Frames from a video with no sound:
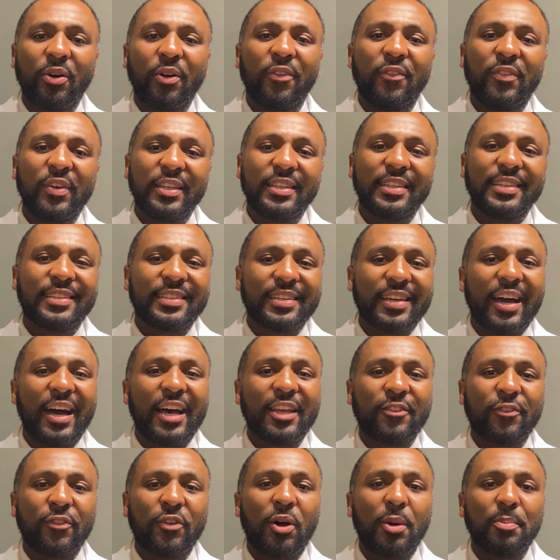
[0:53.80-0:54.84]
or visit
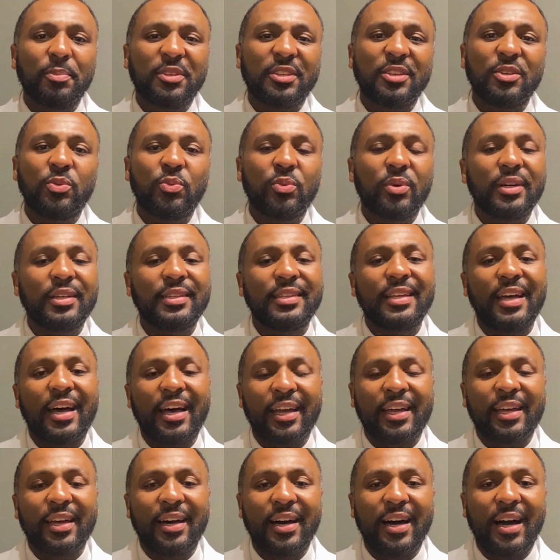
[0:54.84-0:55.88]

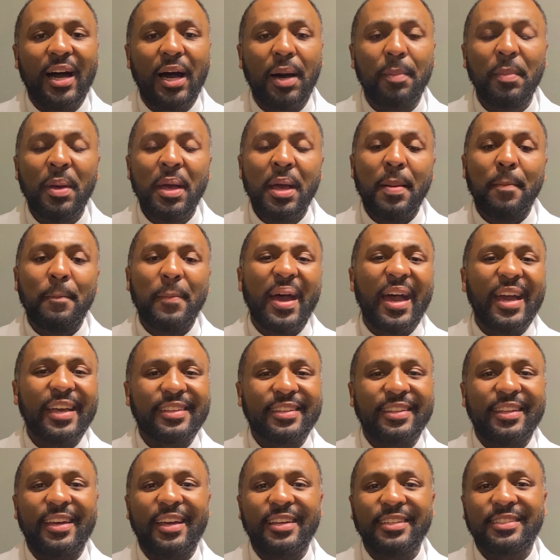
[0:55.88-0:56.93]
scottspharmacy1.com
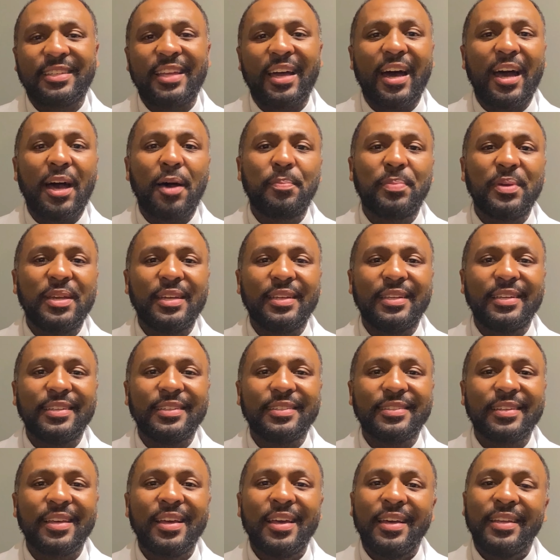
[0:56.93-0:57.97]
backslash
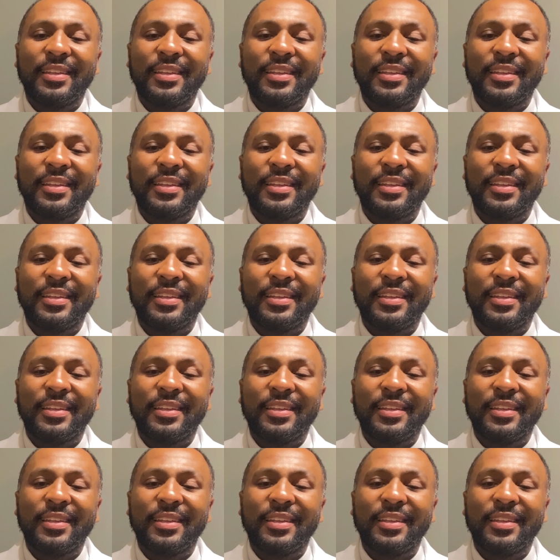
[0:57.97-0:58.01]
diabetes.